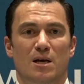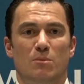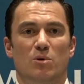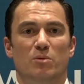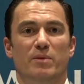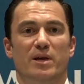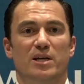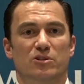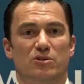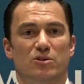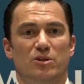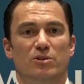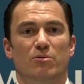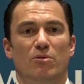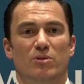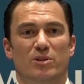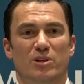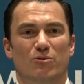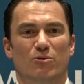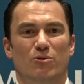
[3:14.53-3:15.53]
but make sure you
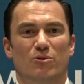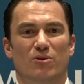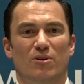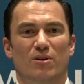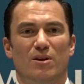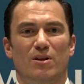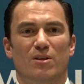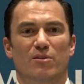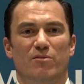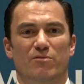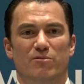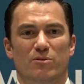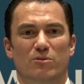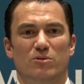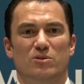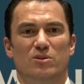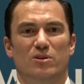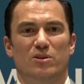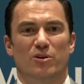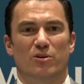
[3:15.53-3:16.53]
only order the
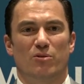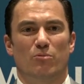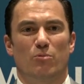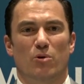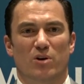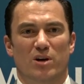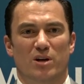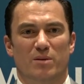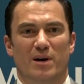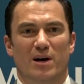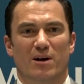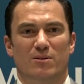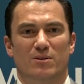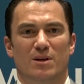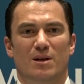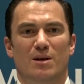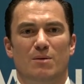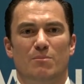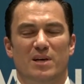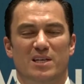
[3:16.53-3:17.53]
foods that you're worried about
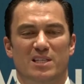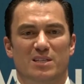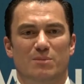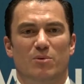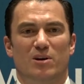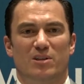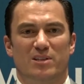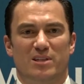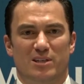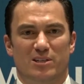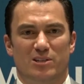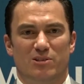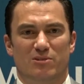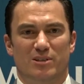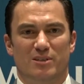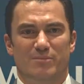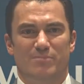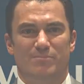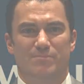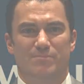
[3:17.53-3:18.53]
based upon the history.